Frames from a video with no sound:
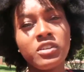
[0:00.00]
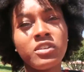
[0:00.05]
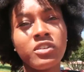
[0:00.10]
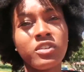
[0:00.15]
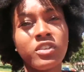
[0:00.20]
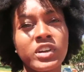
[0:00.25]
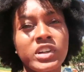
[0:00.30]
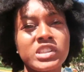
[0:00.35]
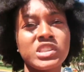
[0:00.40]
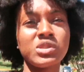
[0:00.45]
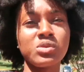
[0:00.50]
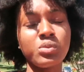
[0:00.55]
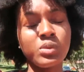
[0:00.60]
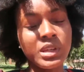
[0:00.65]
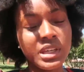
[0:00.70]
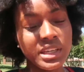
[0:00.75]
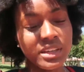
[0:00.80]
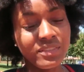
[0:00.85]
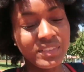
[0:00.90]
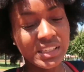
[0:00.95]
first
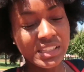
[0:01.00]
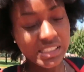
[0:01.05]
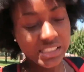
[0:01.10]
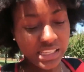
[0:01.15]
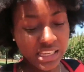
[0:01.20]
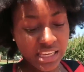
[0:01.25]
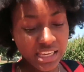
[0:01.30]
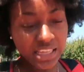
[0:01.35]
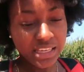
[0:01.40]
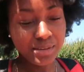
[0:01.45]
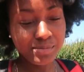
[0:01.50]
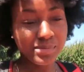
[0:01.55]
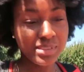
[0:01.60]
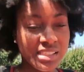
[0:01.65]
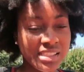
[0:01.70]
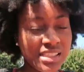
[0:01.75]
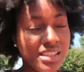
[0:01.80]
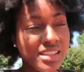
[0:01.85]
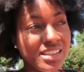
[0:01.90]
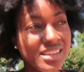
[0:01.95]
week of exams.
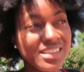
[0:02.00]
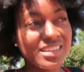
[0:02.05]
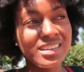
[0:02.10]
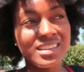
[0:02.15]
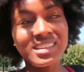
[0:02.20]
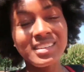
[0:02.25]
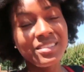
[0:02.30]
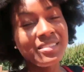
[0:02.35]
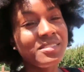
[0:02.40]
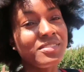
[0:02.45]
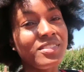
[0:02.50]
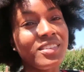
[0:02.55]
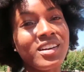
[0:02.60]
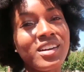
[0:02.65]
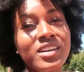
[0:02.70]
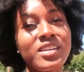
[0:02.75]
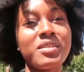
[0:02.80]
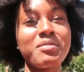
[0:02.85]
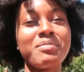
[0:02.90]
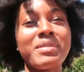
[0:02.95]

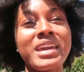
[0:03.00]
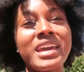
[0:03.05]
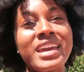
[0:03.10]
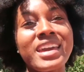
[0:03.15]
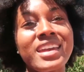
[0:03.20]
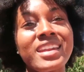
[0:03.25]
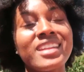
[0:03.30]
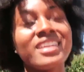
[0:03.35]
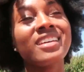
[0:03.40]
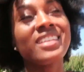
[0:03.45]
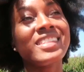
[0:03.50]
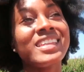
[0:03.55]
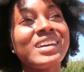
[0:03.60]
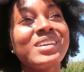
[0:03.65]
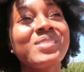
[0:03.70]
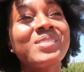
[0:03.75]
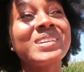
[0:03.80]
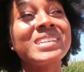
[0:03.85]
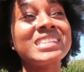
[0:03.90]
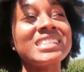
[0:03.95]
Pharm, man,
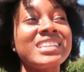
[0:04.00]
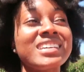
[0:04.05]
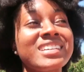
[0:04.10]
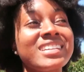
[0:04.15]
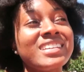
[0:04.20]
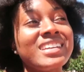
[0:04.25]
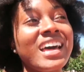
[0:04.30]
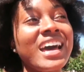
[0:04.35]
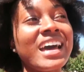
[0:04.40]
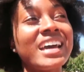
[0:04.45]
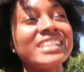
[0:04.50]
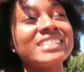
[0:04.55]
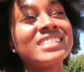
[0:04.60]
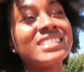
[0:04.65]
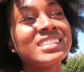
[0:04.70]
that was a lot.